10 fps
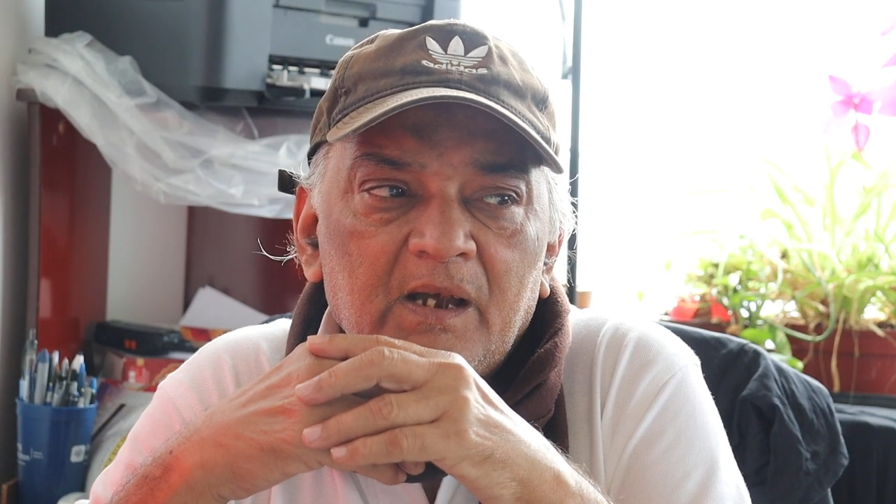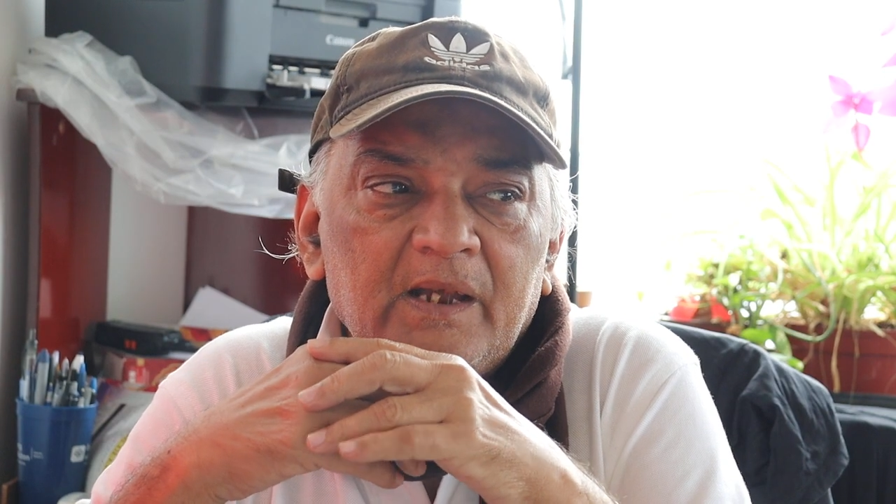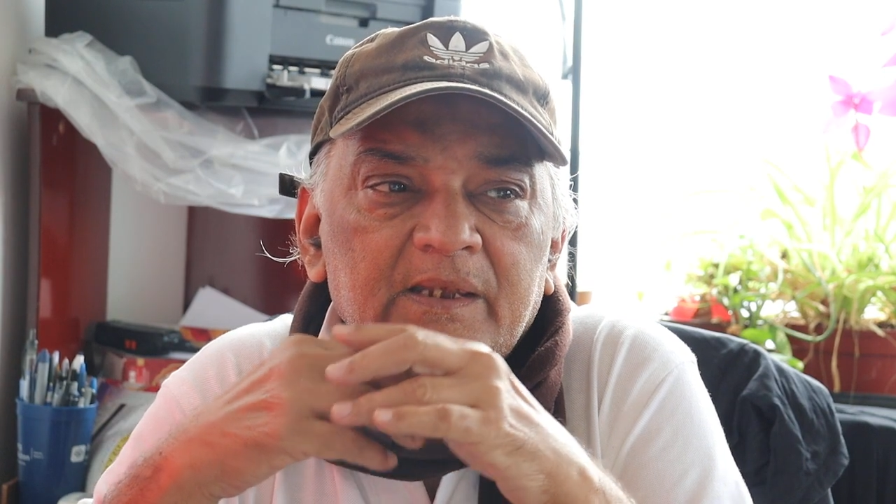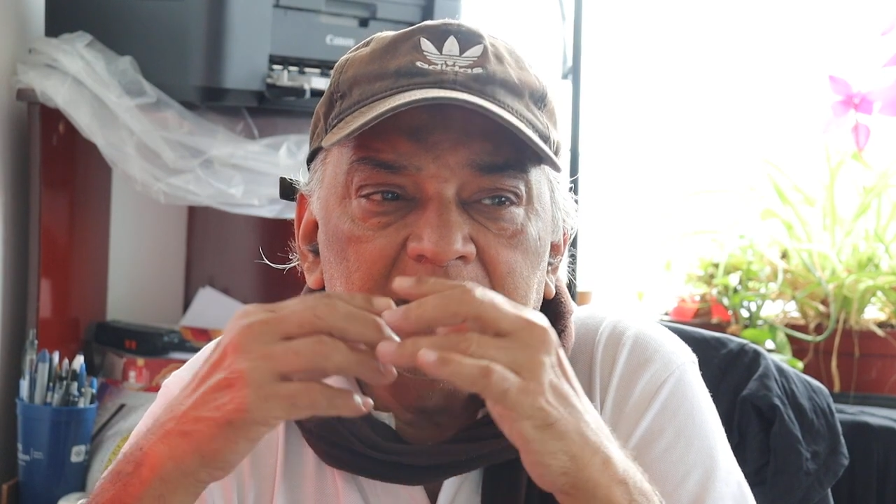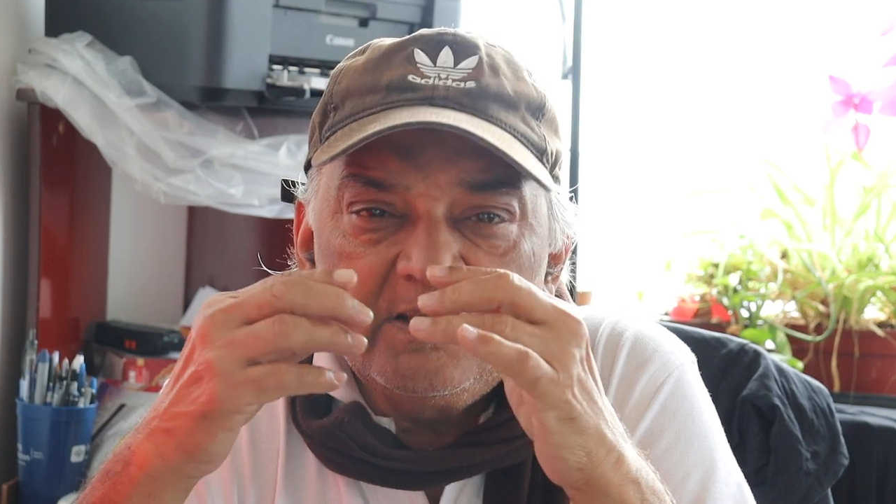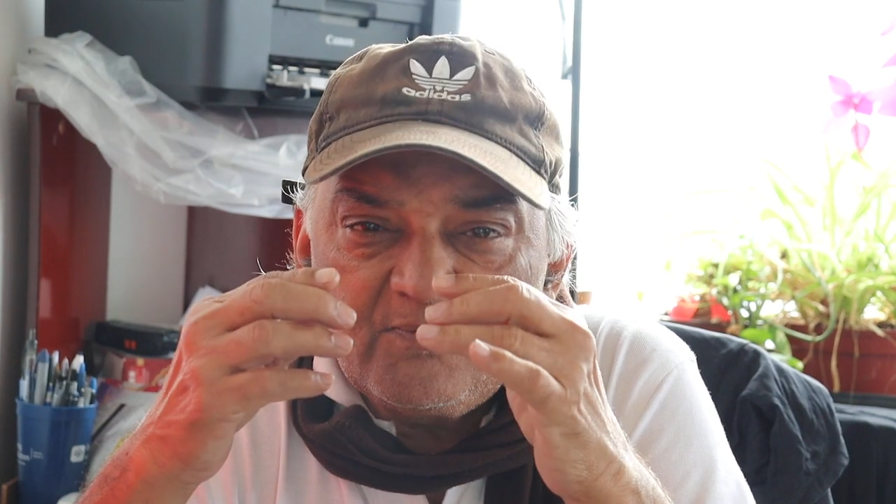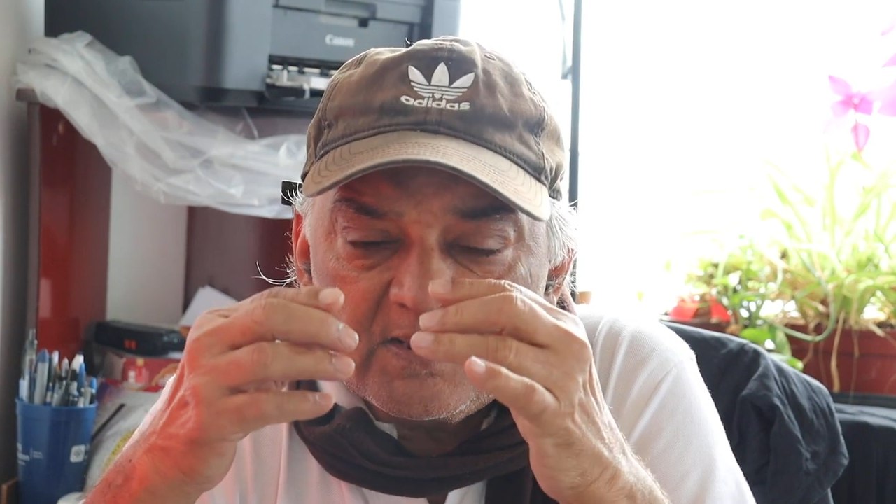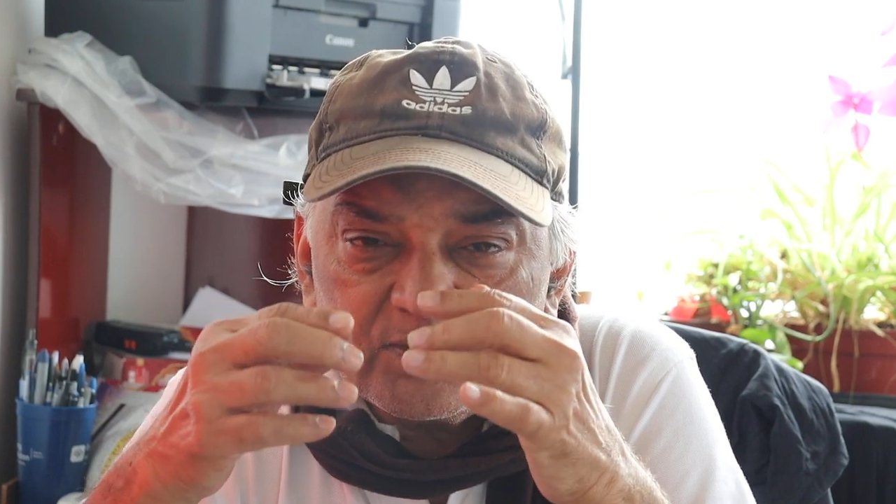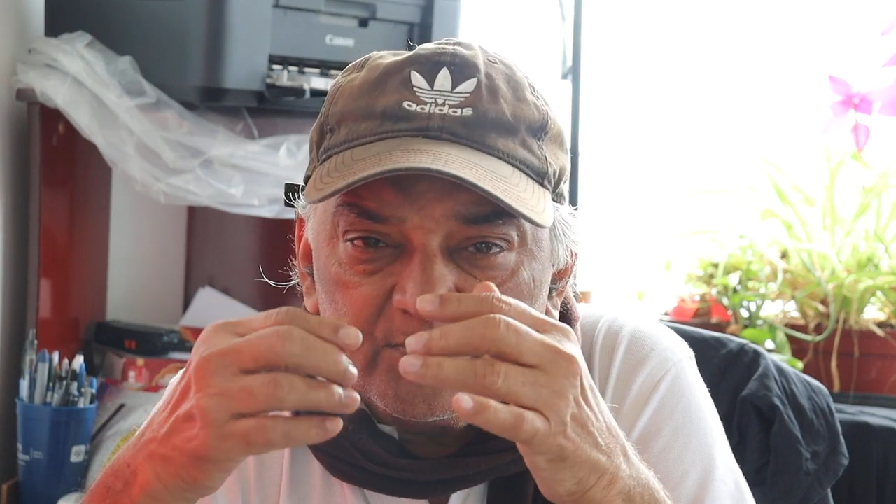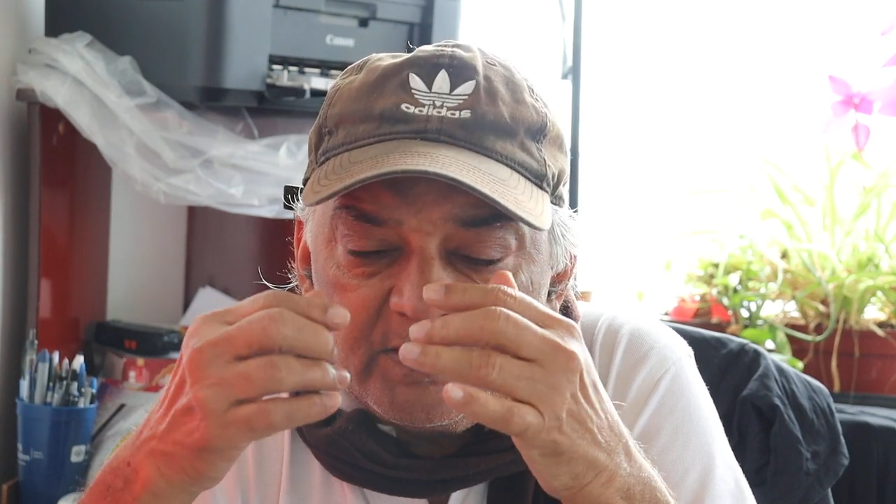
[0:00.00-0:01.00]
and he
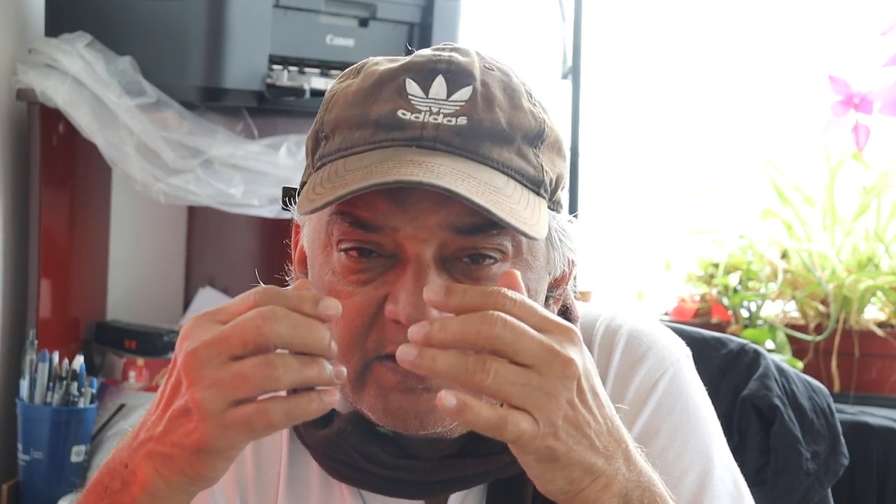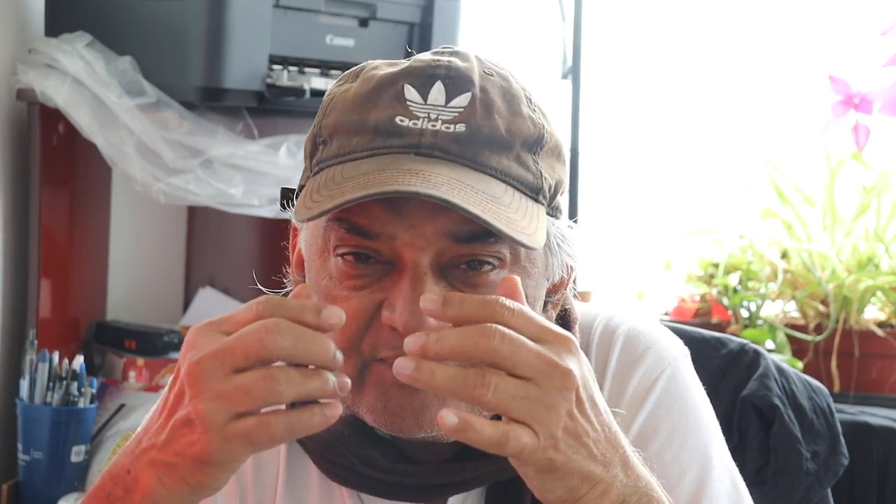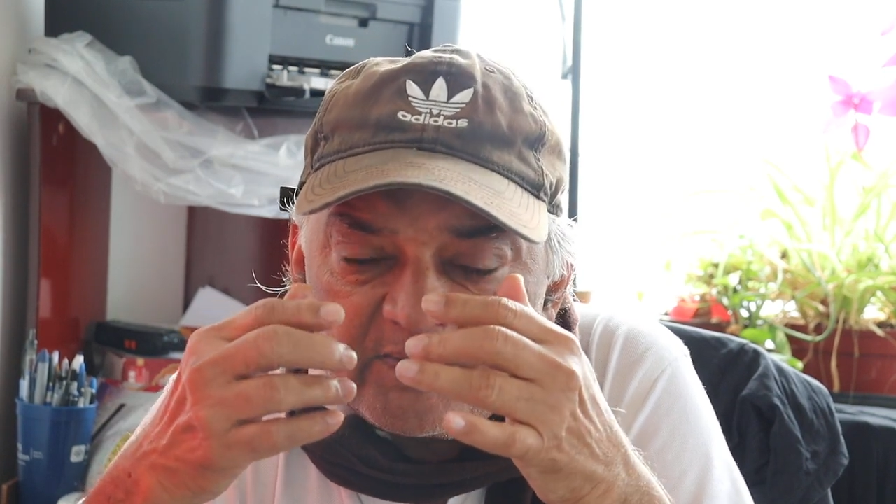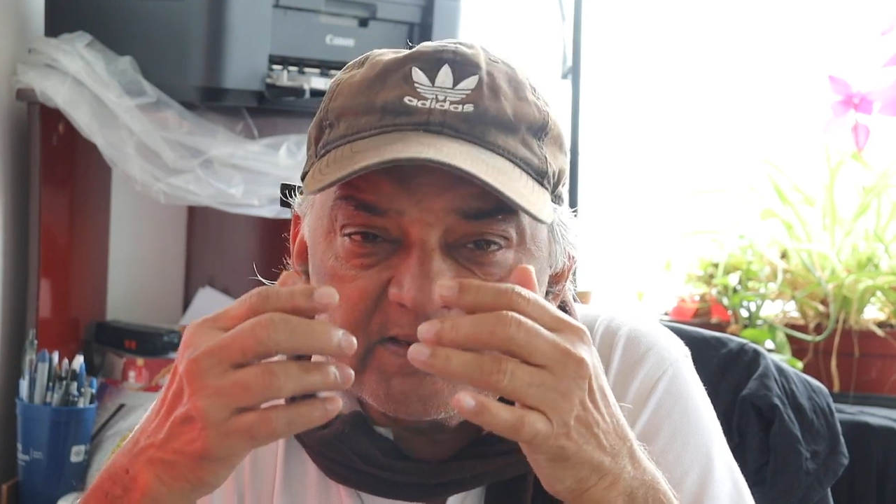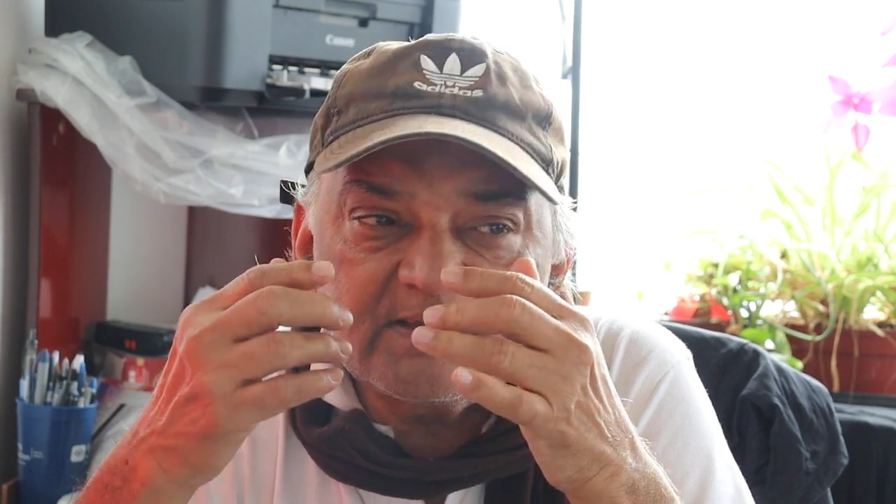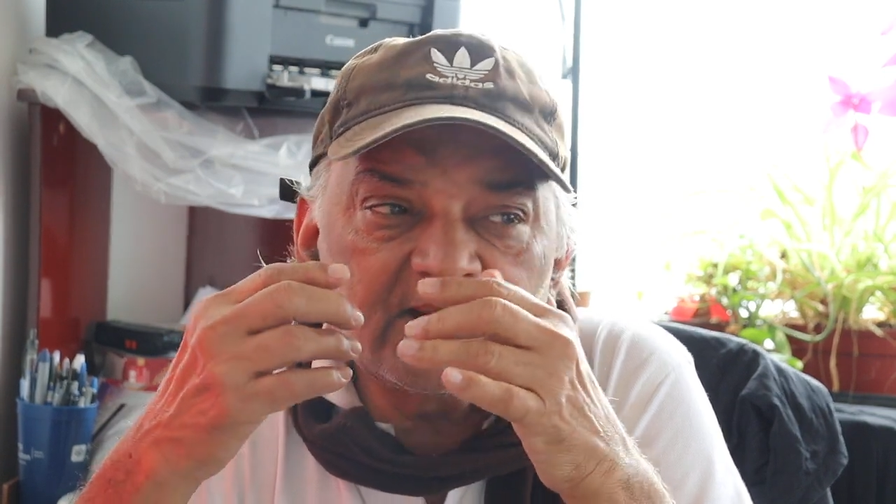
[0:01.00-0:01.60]
wants to be defense,